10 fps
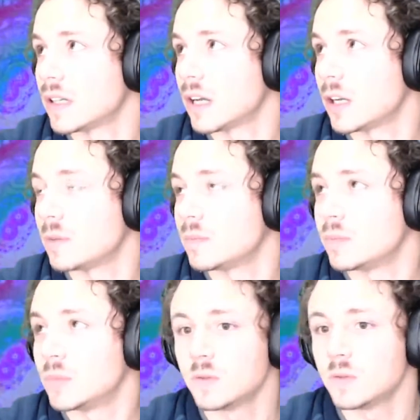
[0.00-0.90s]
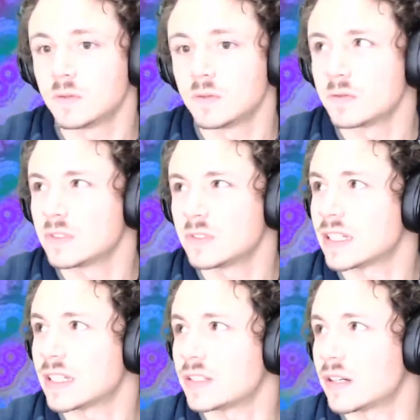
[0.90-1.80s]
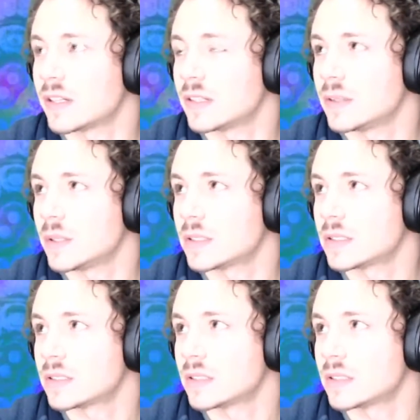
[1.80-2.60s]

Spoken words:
I'll move, I don't know how I can do this.